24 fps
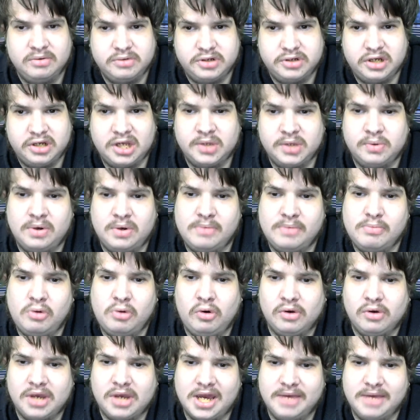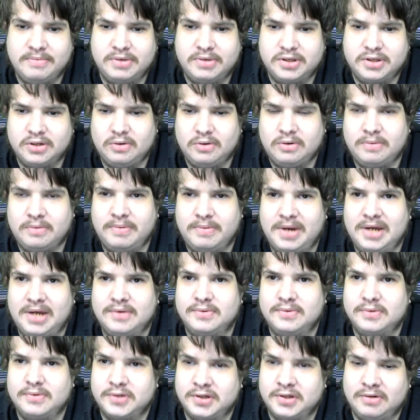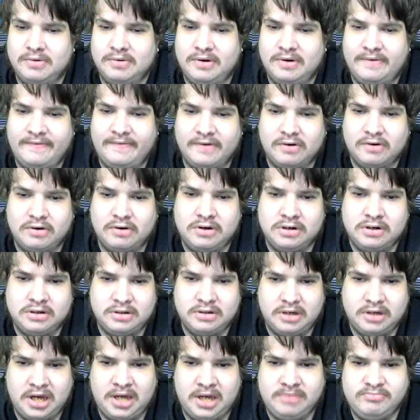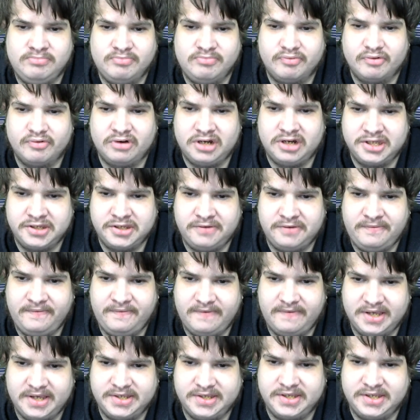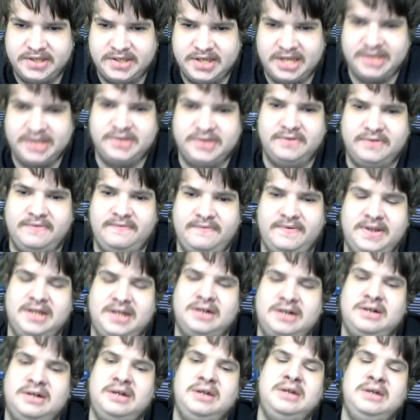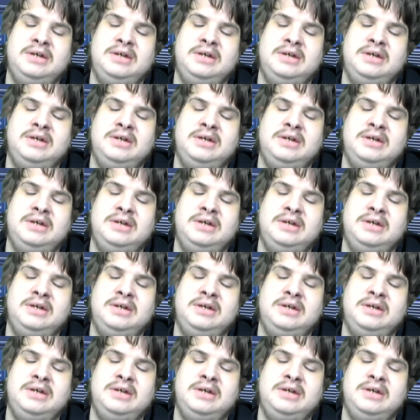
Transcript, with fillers: Just one more game to talk about, sorry I forgot, um, Brighton versus Aston Villa.